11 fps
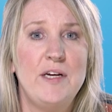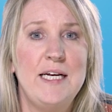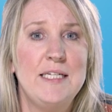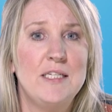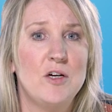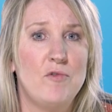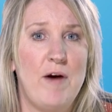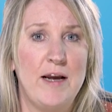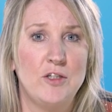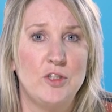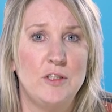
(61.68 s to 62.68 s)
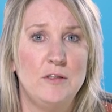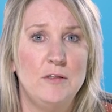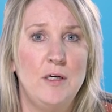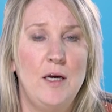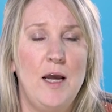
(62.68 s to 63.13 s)
it needs a correction
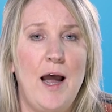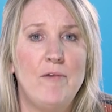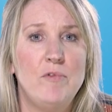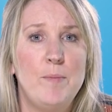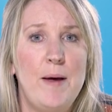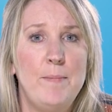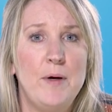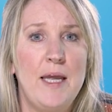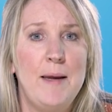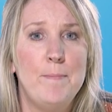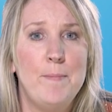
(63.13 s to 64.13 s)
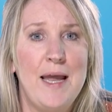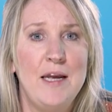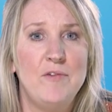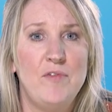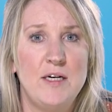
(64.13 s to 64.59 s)
and remember, it
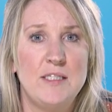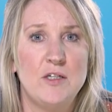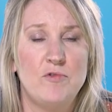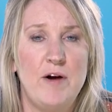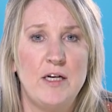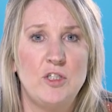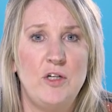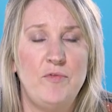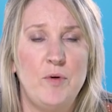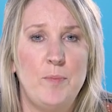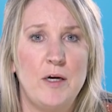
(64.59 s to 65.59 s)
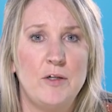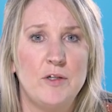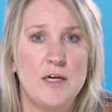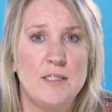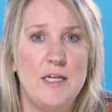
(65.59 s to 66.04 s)
may advise a correction if your blood
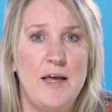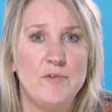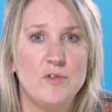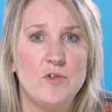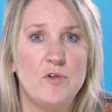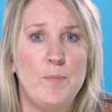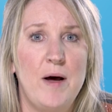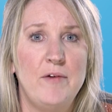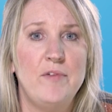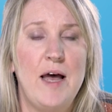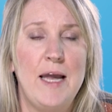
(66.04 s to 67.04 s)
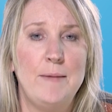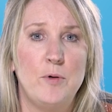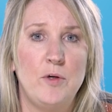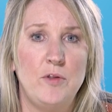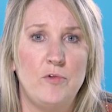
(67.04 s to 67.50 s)
glucose levels are above
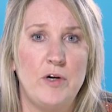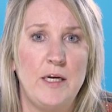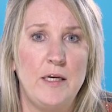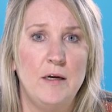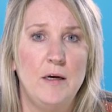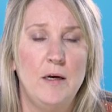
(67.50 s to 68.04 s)
8.3,